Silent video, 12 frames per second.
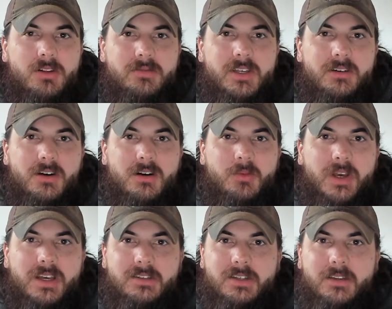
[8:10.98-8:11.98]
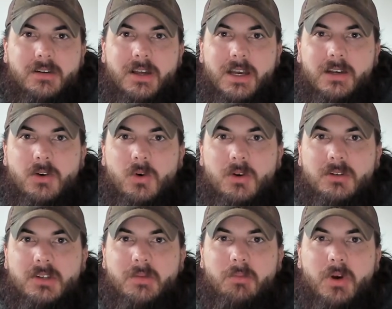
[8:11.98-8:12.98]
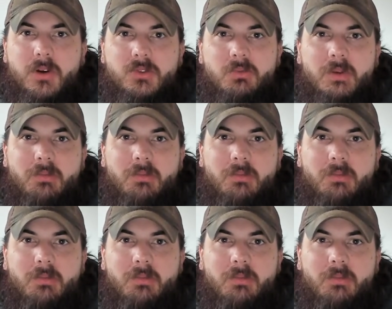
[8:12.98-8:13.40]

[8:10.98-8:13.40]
of their dog beds at their headquarters in Bozeman,